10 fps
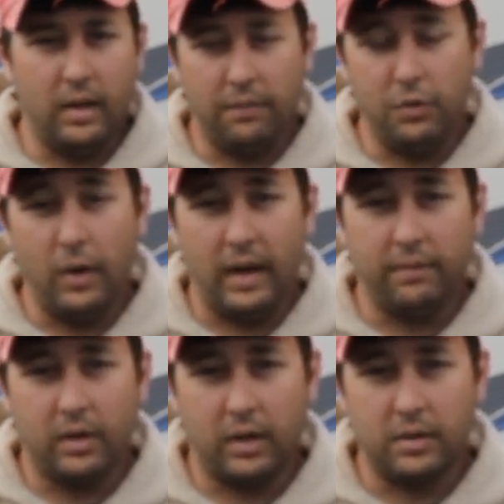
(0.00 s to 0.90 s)
if you
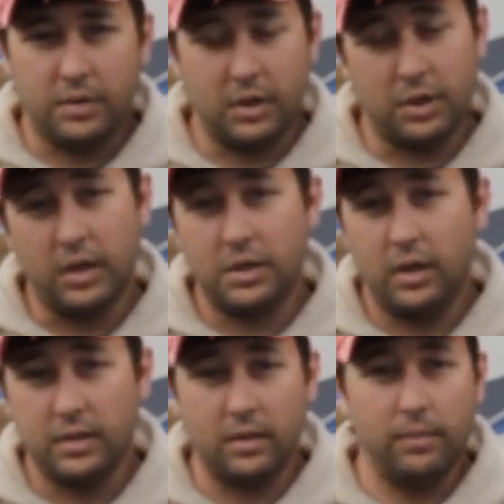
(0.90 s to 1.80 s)
have a
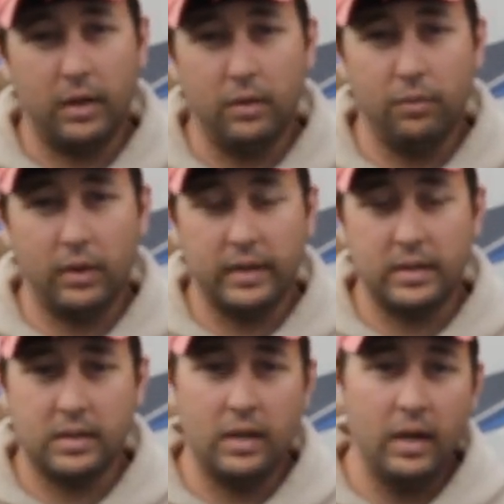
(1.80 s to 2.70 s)
suggestion on something that you would like
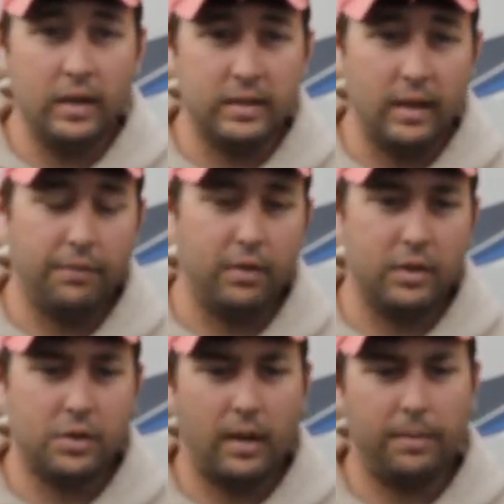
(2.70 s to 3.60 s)
to see,
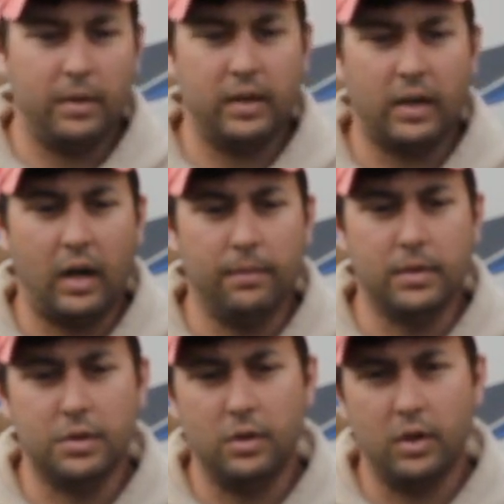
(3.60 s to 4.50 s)
definitely drop it in the
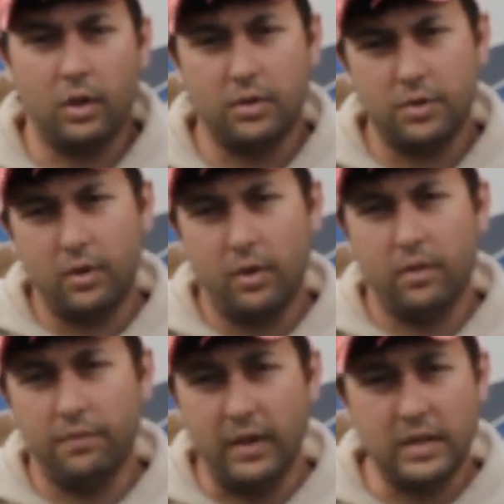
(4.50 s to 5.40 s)
comments. You can also go to
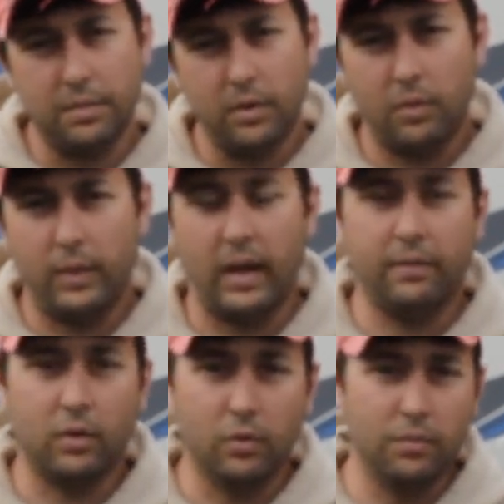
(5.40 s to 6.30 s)
Facebook. We
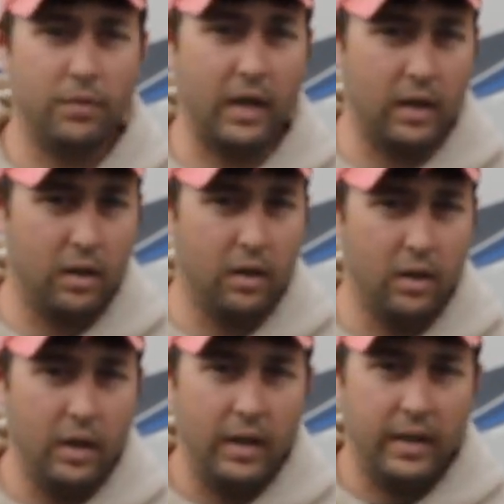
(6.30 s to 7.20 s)
have a group there.
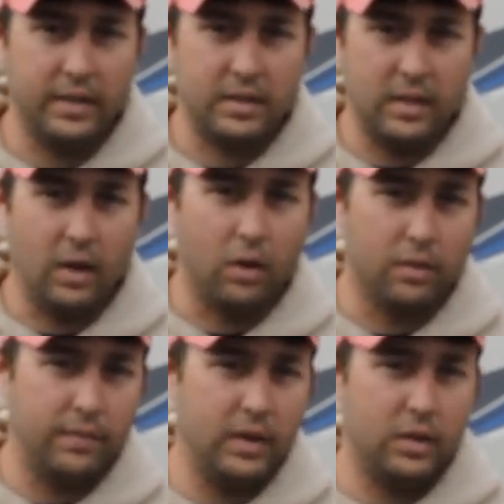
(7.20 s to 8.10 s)
It's the
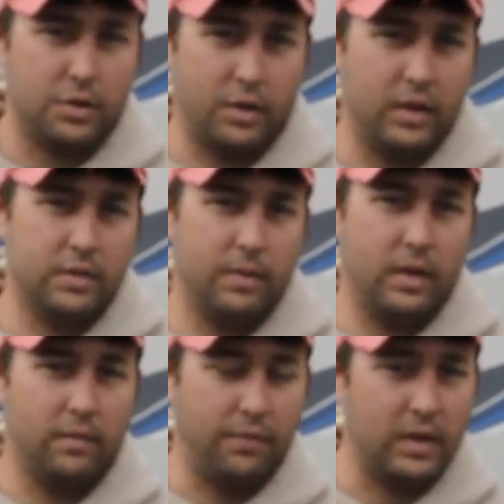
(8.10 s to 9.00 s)
RV-ingTradesman
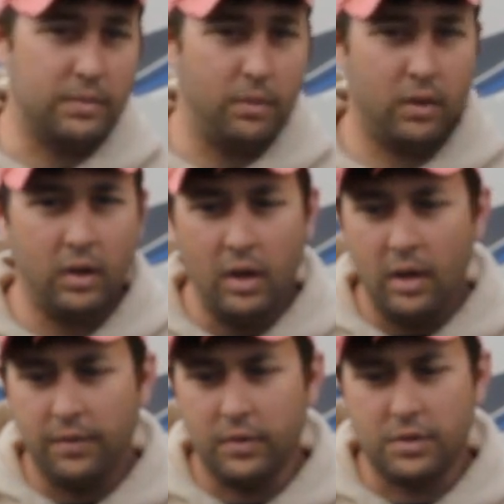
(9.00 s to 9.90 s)
in Facebook.
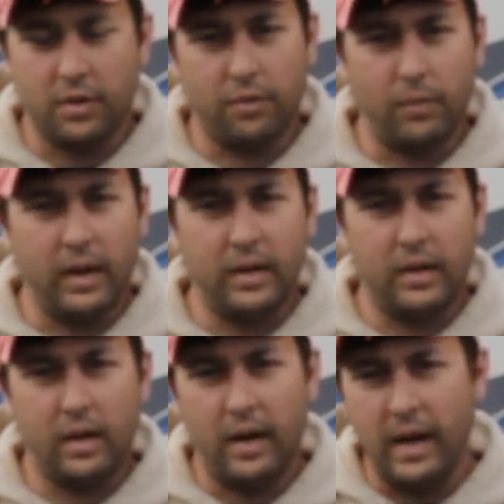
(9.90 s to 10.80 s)
There's a thread in
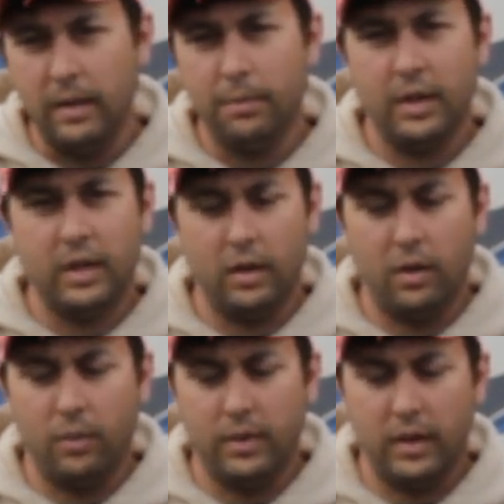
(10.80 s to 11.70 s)
there. Anybody can
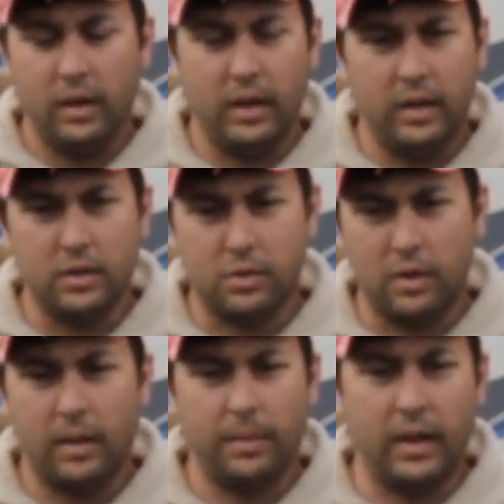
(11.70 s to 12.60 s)
go in there and
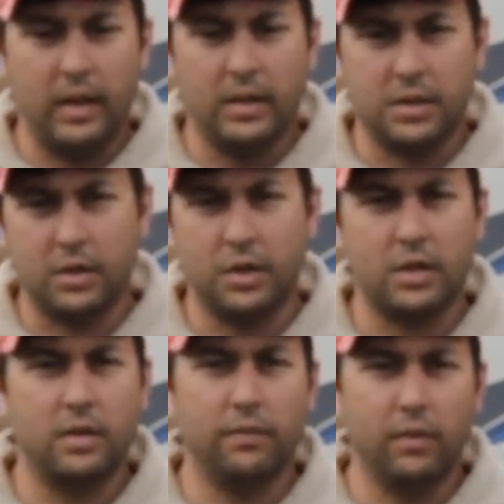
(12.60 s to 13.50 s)
drop a
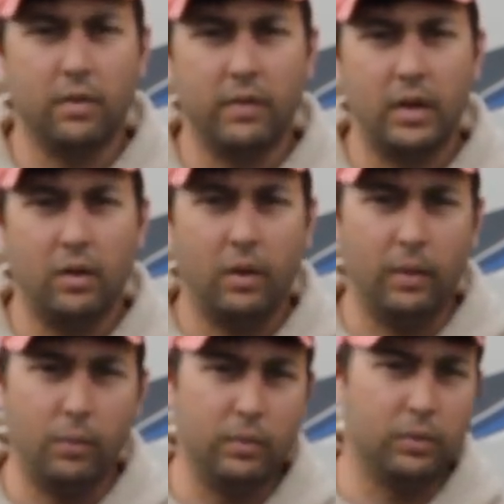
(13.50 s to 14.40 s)
suggestion for a video,
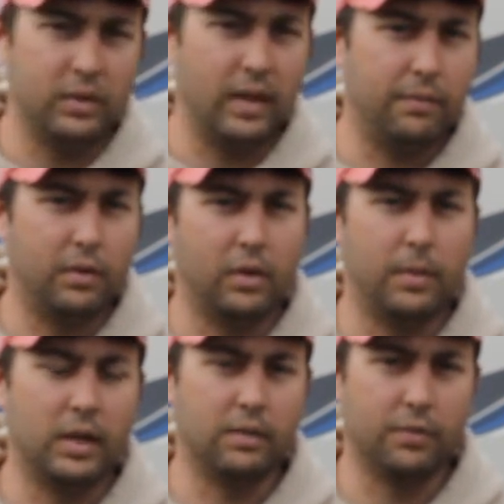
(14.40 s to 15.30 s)
and we will definitely
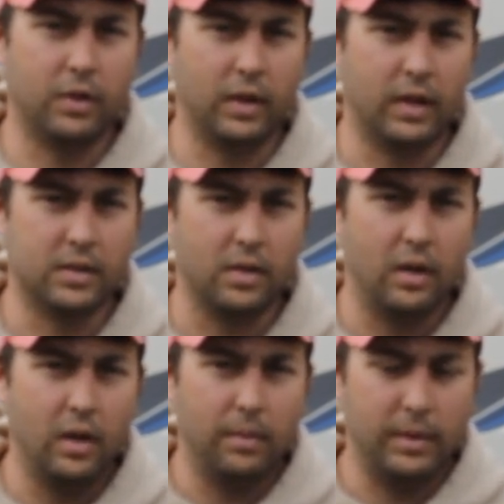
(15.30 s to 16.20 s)
make it for you guys.
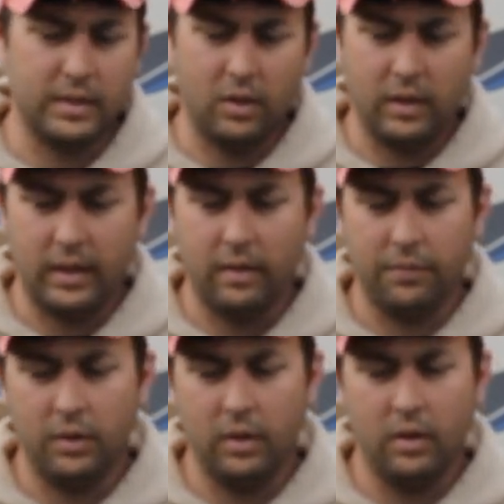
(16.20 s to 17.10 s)
That's all I got
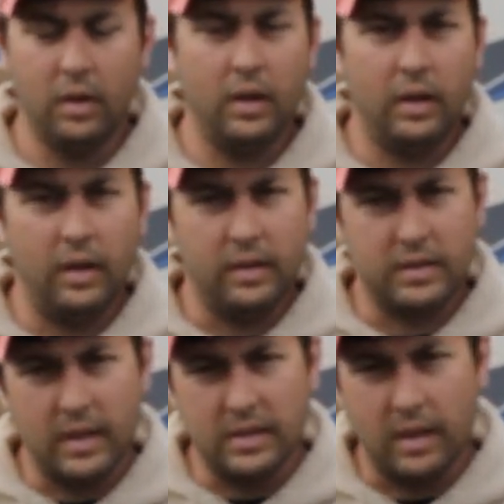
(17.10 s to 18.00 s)
for you.
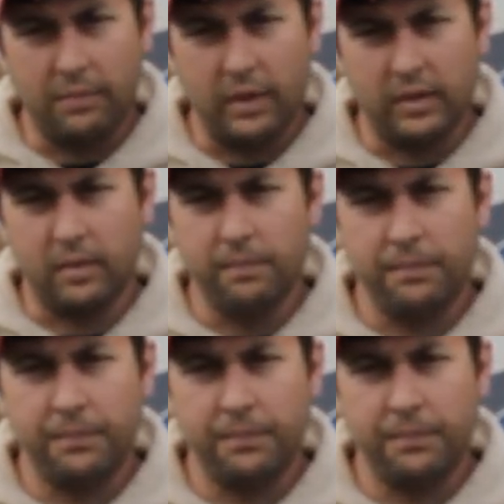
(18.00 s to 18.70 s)
Stay safe out there.